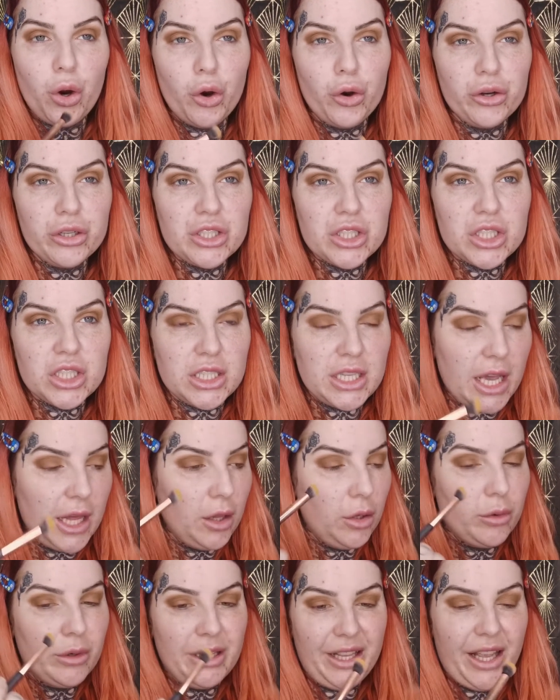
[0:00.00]
orangey
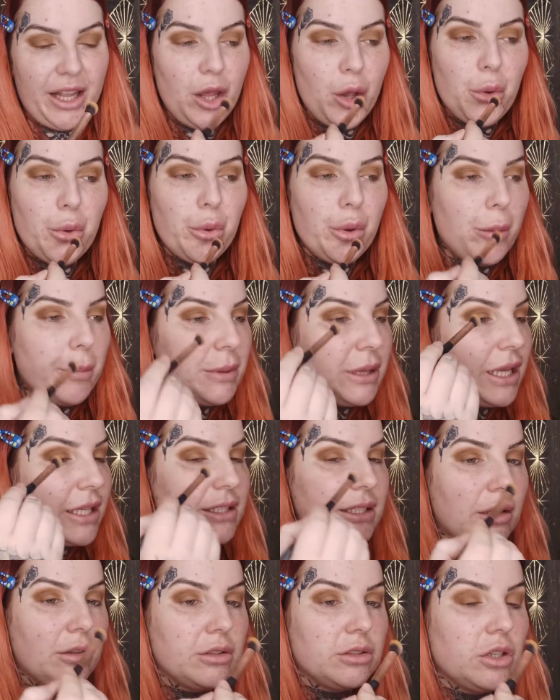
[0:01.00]
yellow one. I kind of
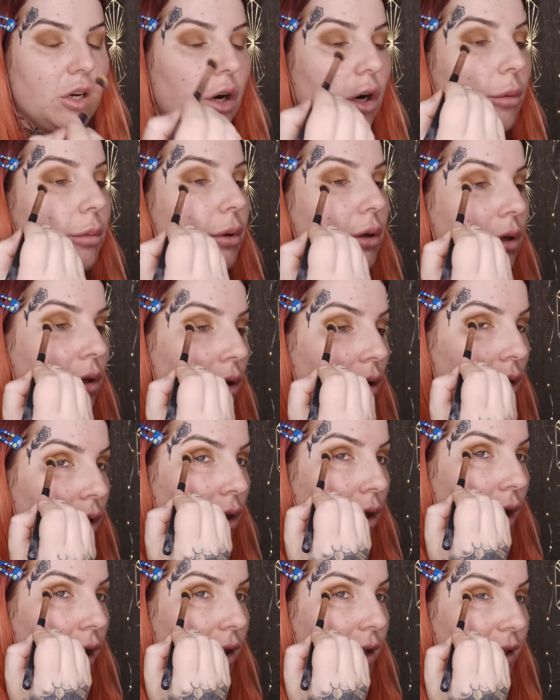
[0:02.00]
blend out the top.
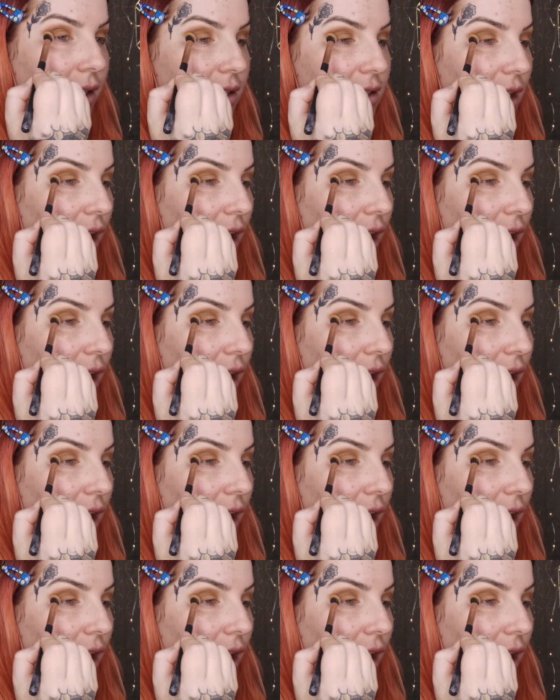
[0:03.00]
I like